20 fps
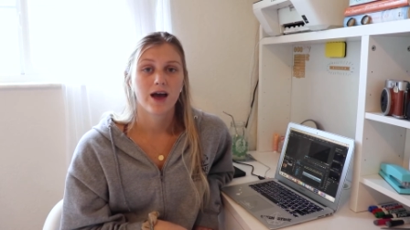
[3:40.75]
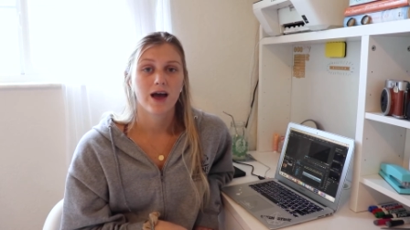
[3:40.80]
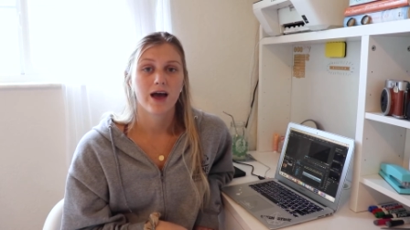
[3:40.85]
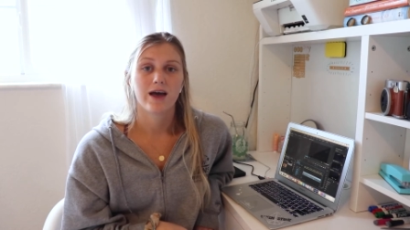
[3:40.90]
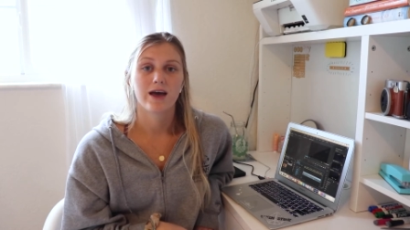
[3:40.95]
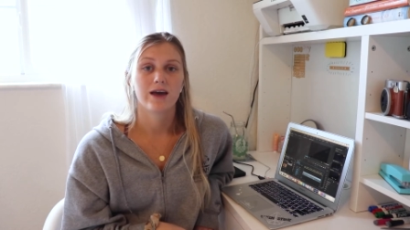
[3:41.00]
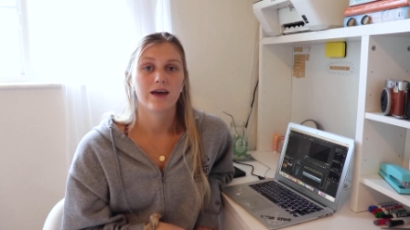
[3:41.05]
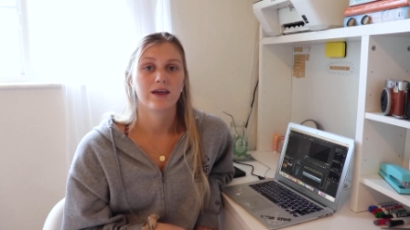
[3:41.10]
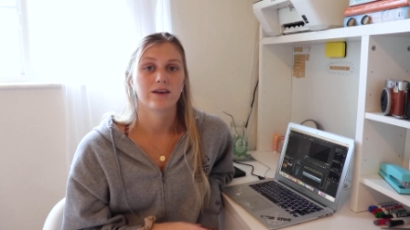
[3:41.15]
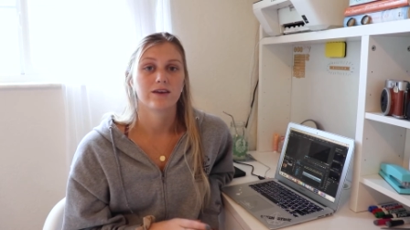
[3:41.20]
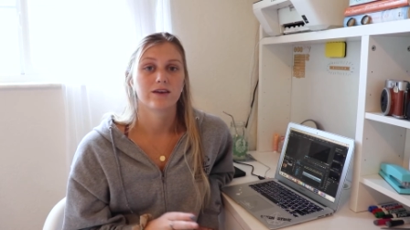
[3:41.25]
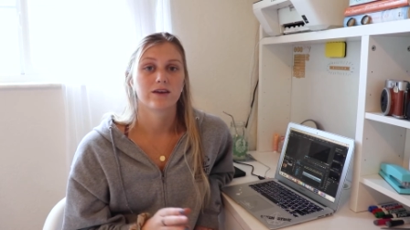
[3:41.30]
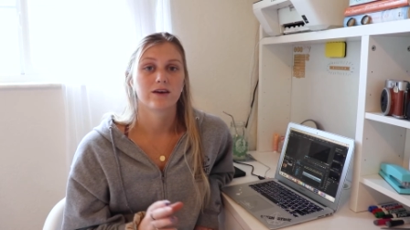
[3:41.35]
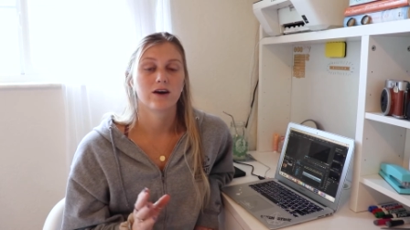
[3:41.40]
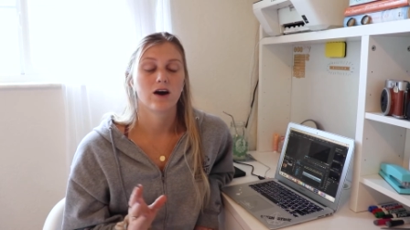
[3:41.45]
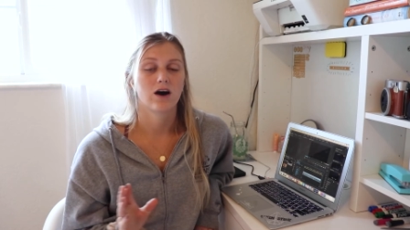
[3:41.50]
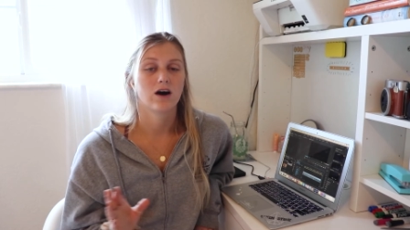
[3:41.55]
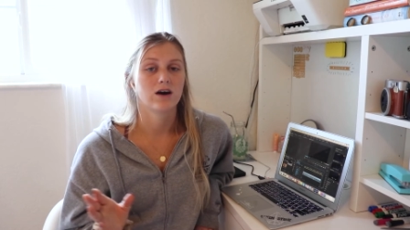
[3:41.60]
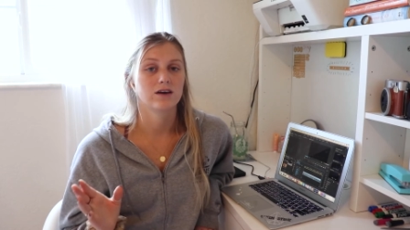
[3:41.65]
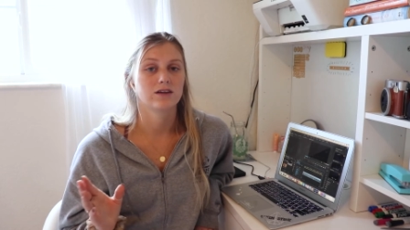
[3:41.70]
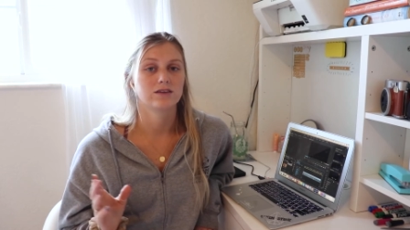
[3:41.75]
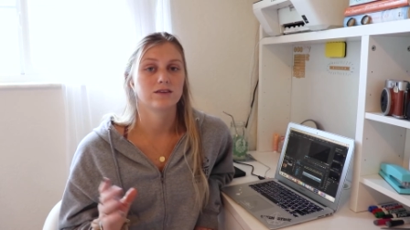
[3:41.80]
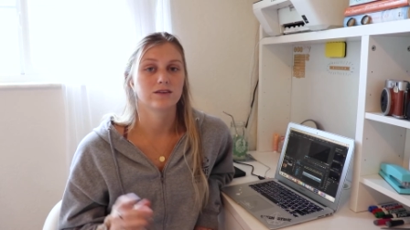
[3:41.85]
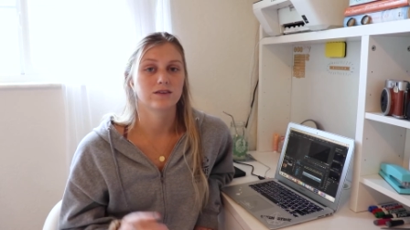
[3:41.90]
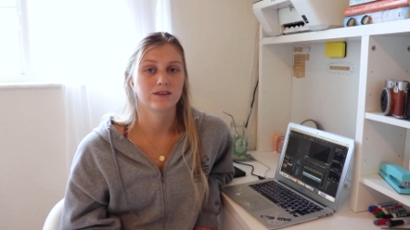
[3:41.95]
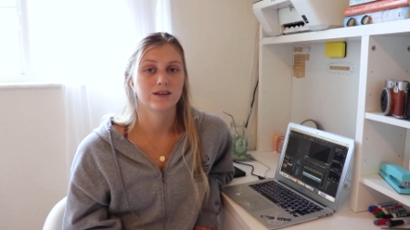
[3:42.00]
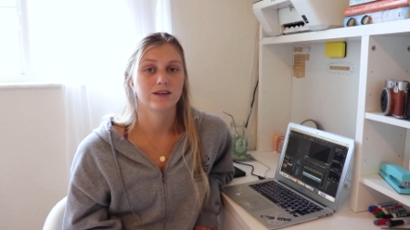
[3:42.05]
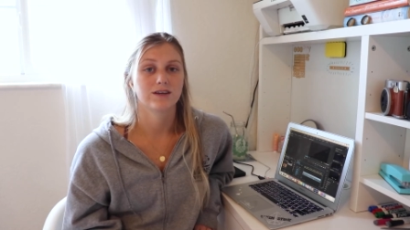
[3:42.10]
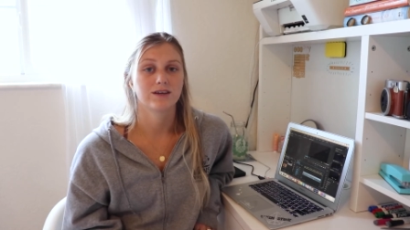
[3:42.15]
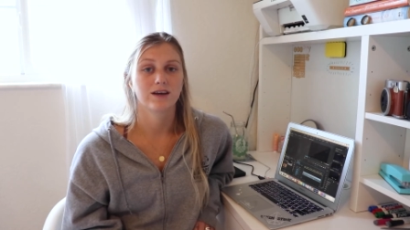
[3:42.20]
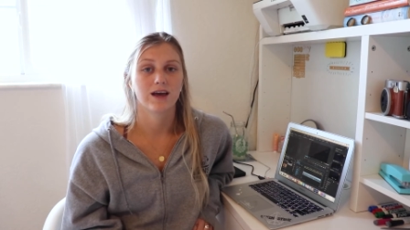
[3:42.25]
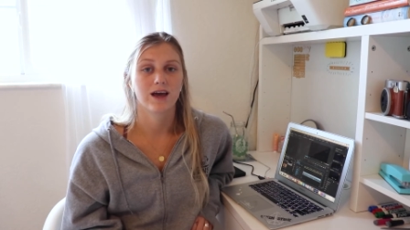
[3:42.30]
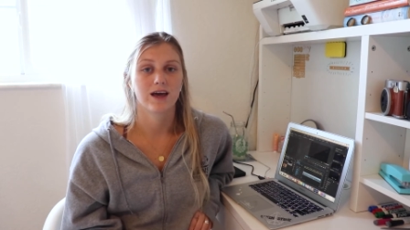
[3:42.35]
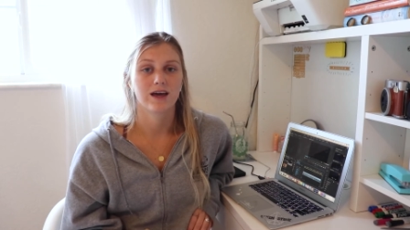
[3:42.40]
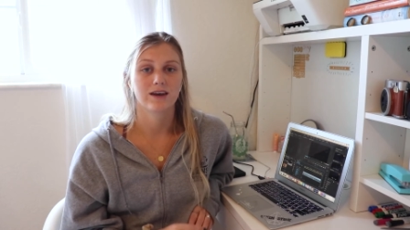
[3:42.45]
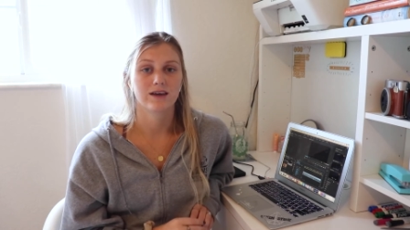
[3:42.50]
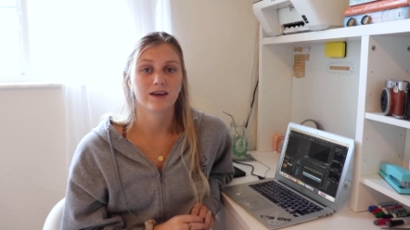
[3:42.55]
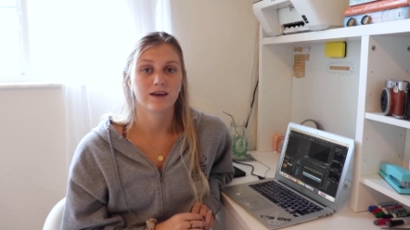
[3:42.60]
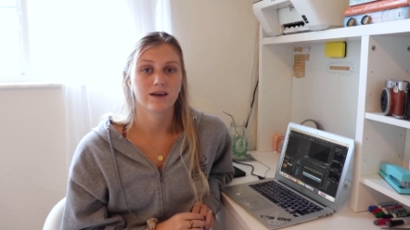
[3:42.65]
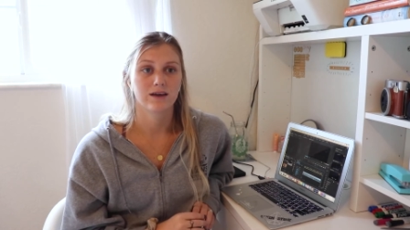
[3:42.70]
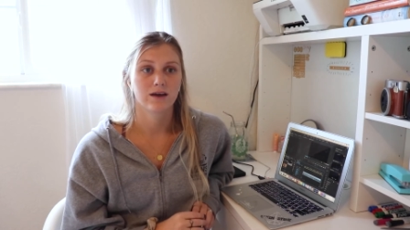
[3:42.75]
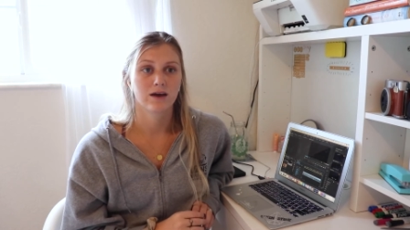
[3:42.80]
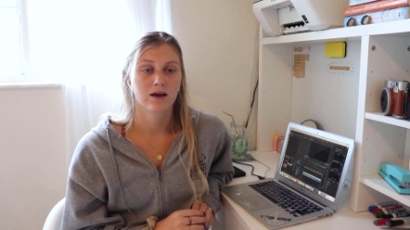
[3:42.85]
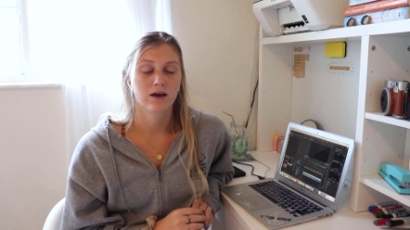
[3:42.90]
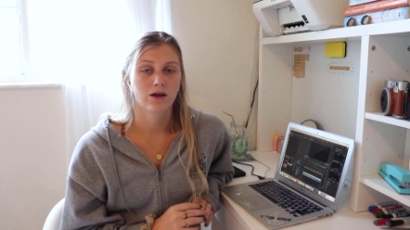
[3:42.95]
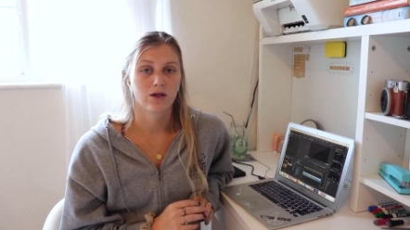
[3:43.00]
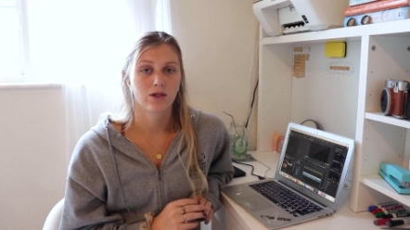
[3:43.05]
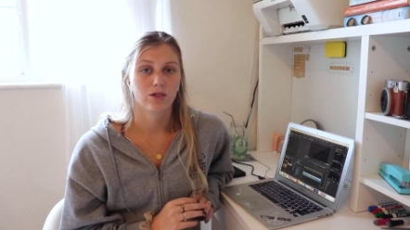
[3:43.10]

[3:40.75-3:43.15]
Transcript: and cut and delete any